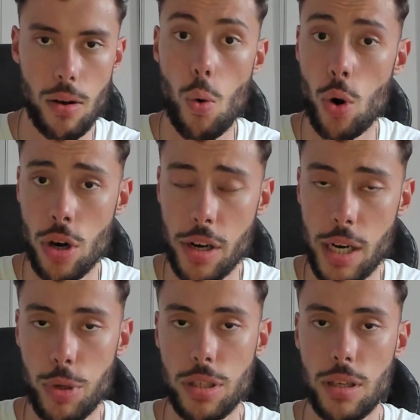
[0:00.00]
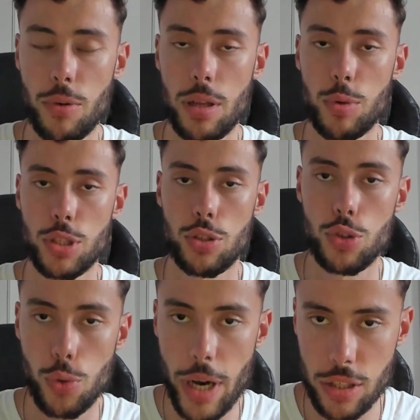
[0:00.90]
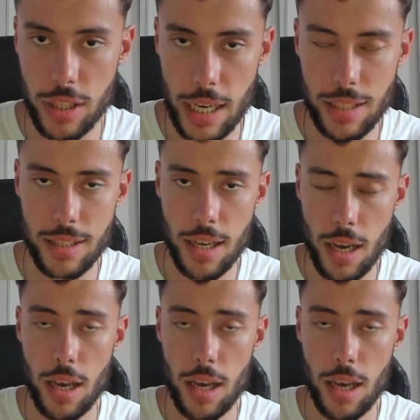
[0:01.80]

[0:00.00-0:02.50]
order within which you do exercises